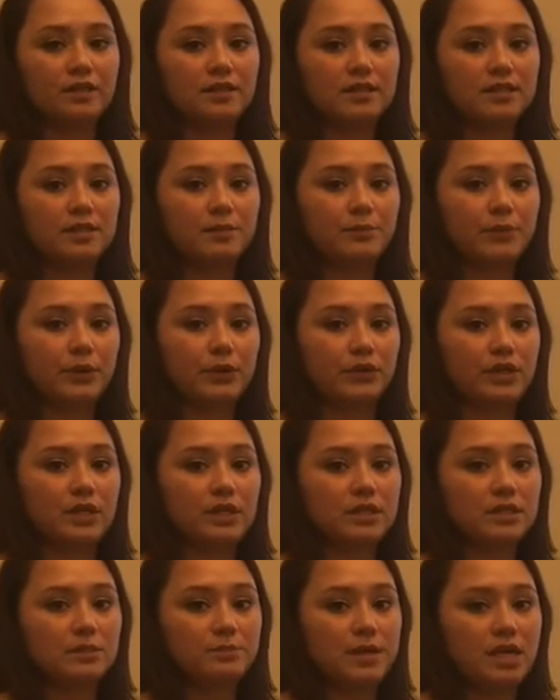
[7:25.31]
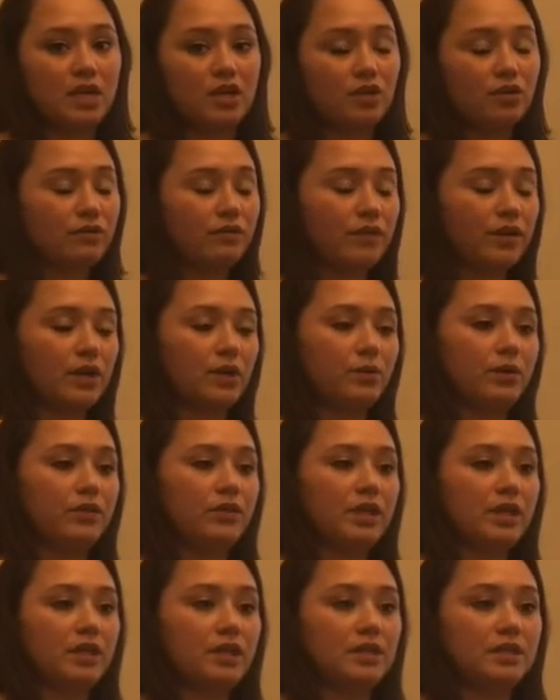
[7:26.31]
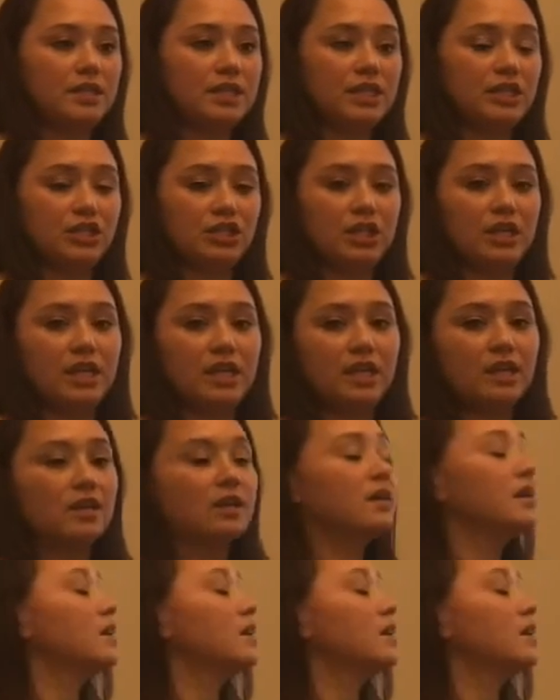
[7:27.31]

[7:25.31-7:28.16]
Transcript: disabilities may interfere with the teaching,